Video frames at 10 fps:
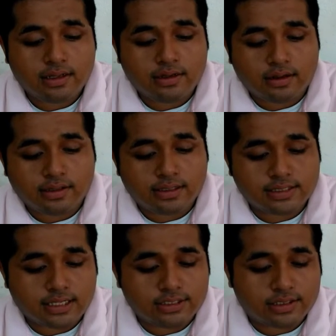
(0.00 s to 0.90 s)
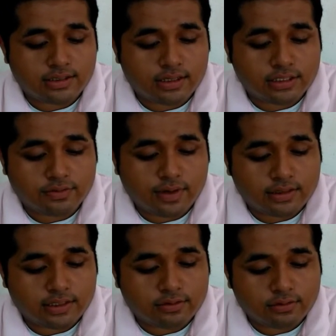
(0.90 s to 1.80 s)
and decolonization
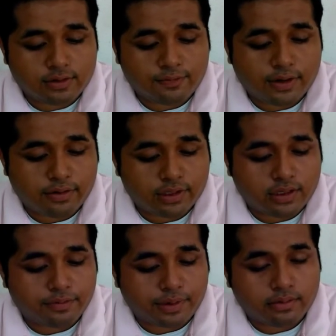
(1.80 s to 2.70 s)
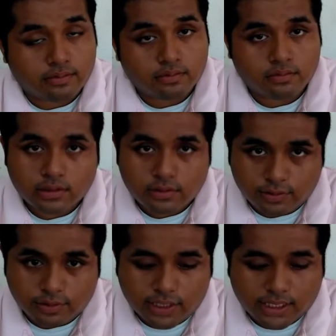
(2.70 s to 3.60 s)
indirectly through the federal government,
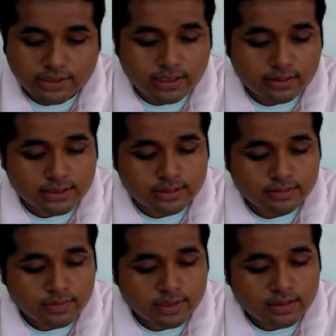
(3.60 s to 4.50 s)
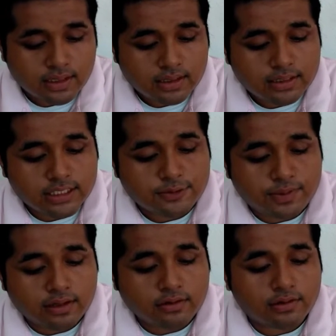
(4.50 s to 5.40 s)
through the United States.
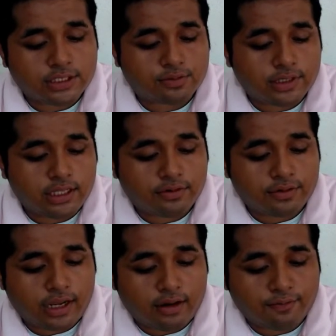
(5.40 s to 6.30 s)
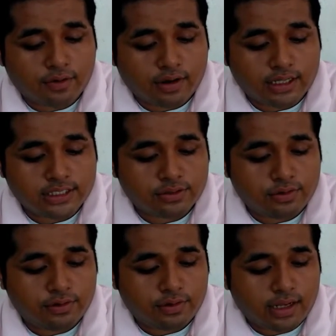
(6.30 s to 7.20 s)
This vehicle is really created for us
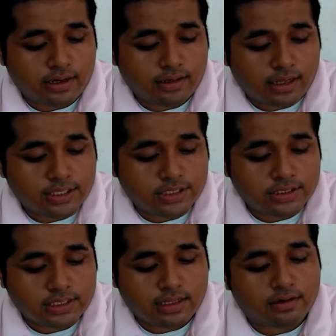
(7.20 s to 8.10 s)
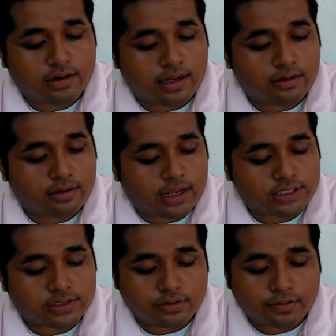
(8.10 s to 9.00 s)
through the United Nations in an
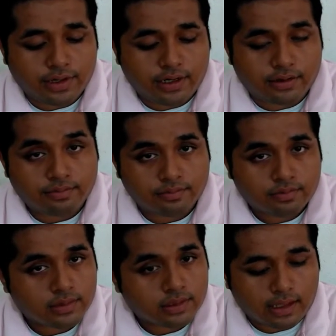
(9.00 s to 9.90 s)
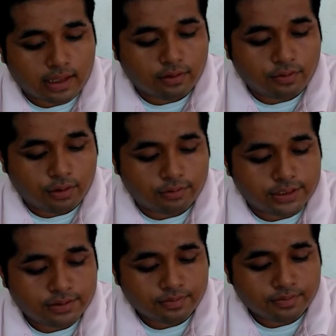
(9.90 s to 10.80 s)
international arena. End
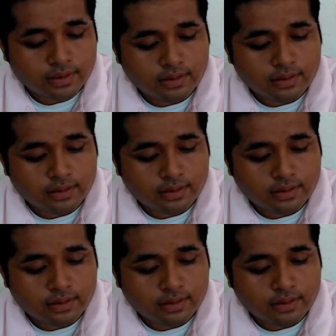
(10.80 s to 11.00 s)
quote.